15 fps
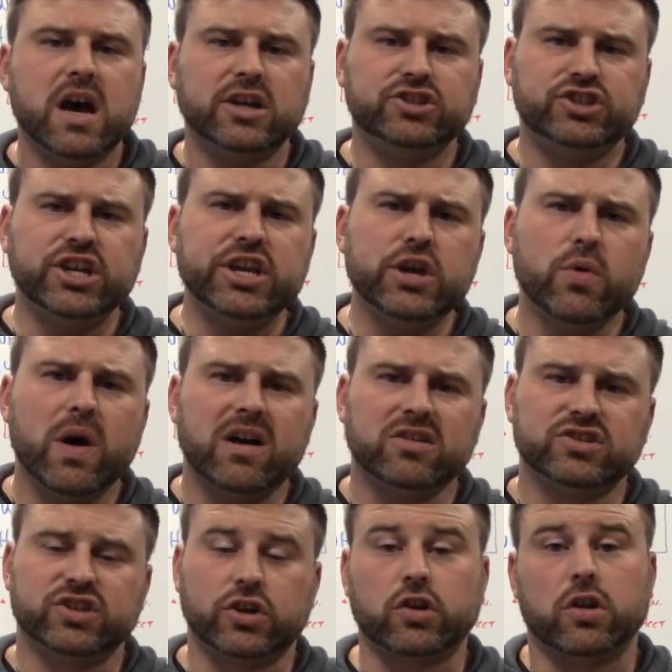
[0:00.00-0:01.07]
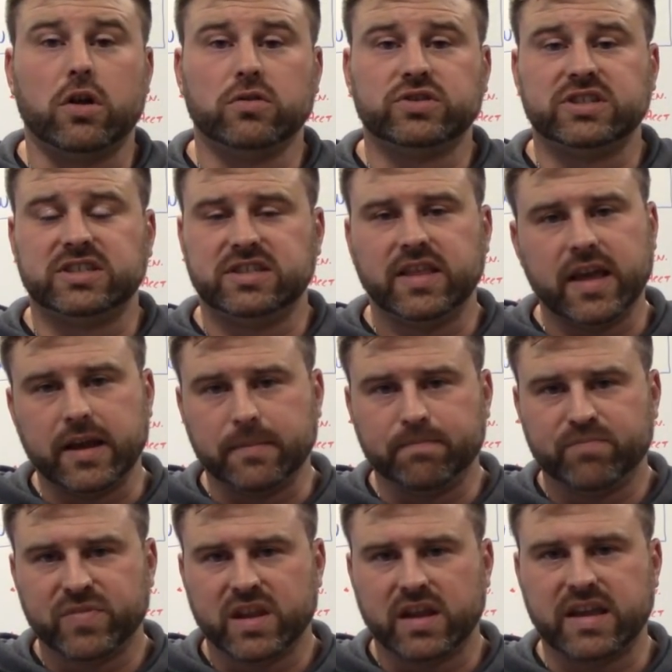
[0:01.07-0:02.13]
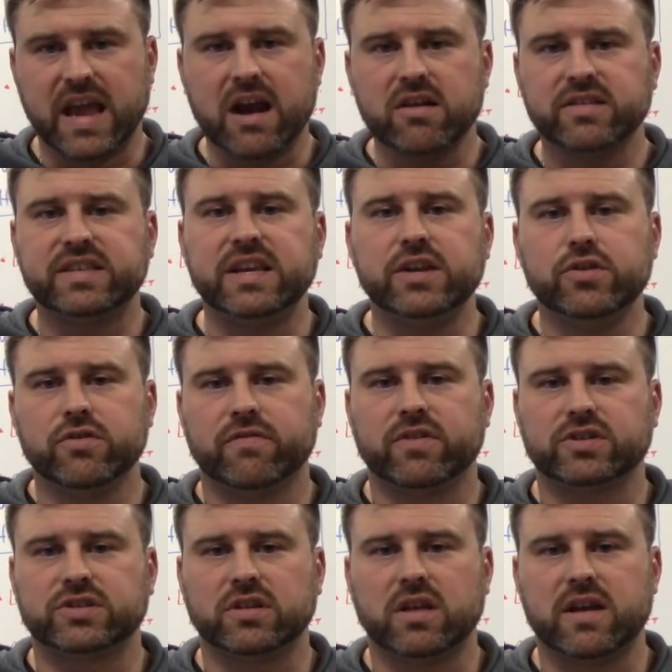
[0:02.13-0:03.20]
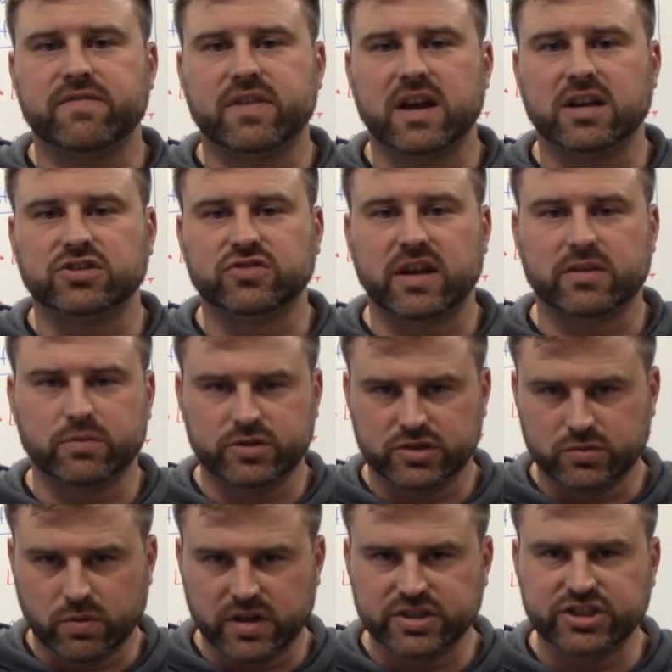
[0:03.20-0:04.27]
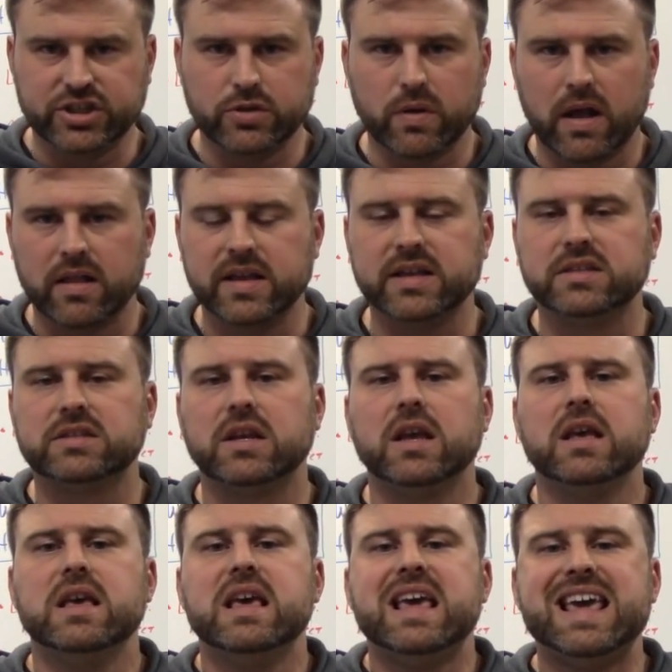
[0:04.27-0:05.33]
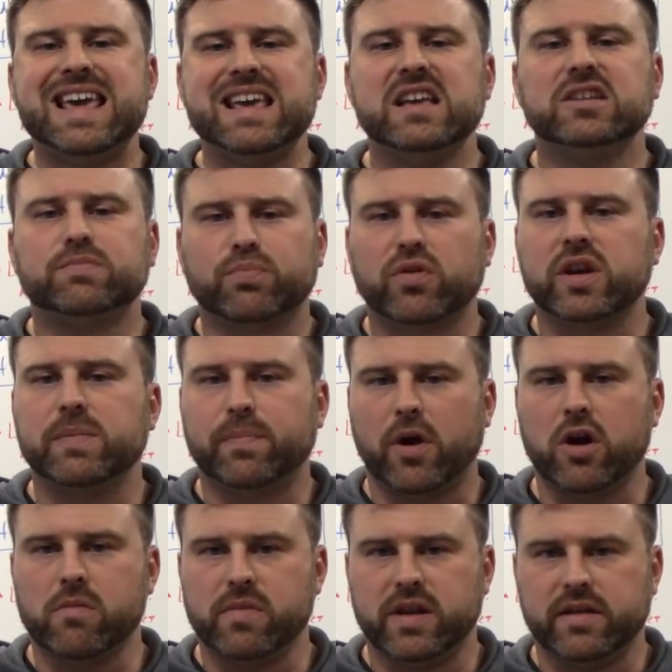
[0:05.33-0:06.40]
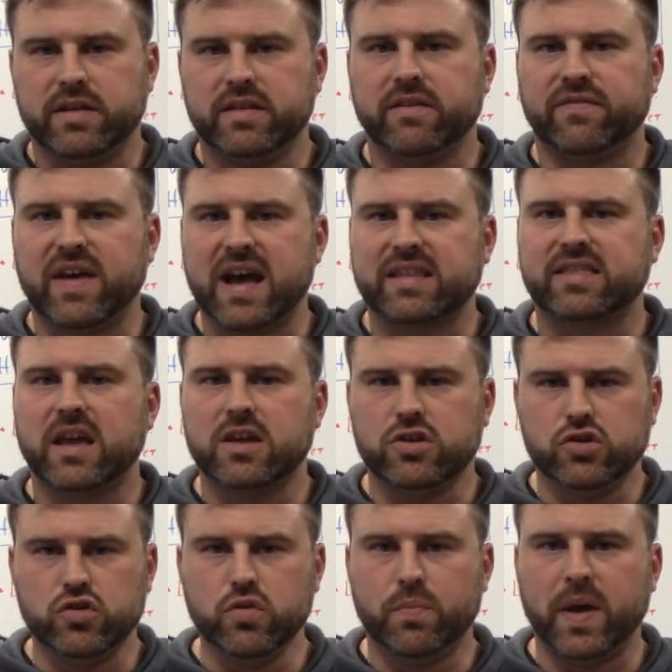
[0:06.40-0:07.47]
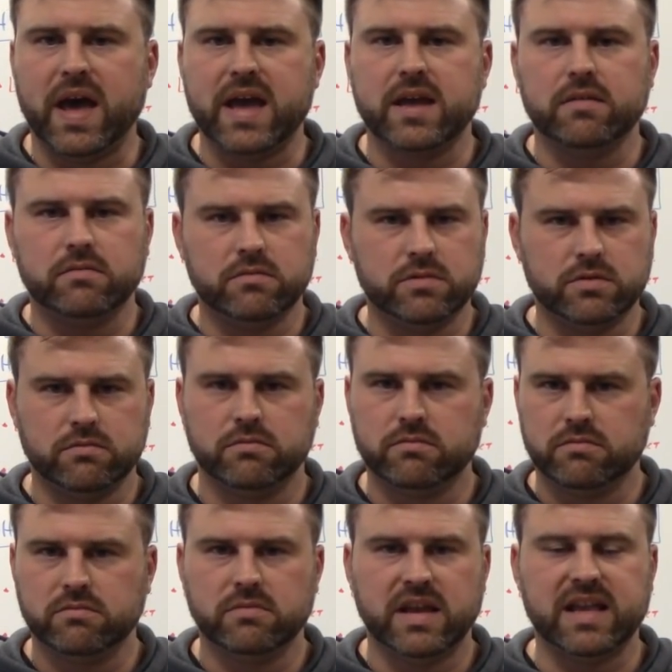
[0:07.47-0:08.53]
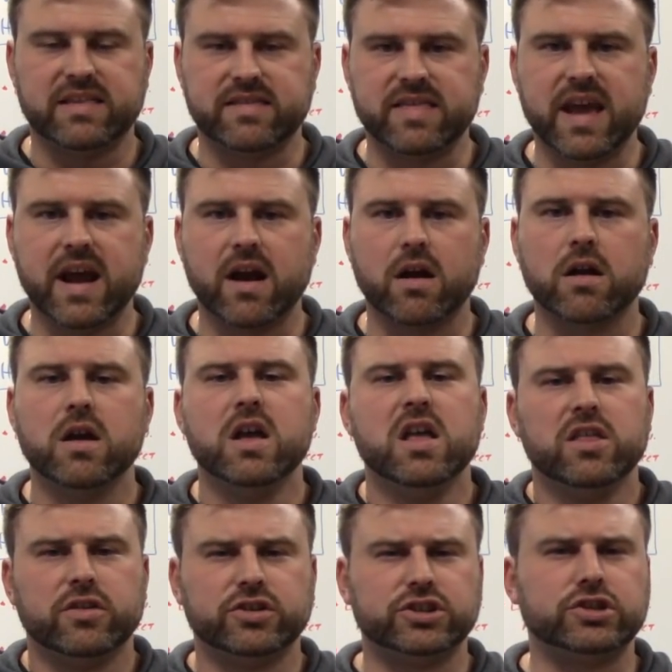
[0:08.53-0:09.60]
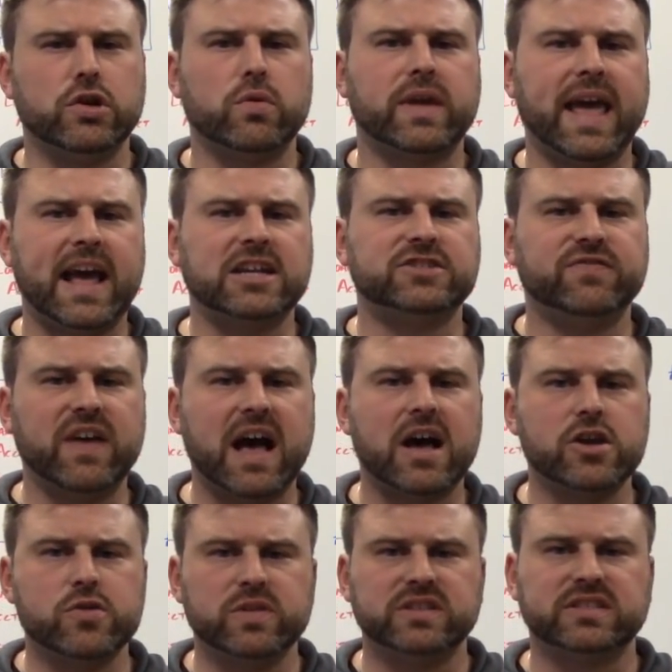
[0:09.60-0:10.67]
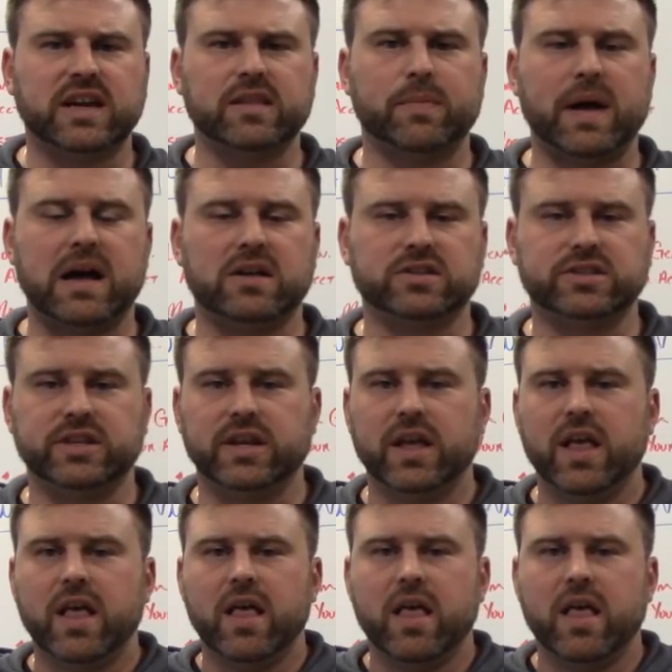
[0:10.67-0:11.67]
A GUL is the closest thing. A guaranteed universal life contract, which is what a GUL is pretty permanent in the fact that you pay it, it's there, there's just no cash value inside the policy.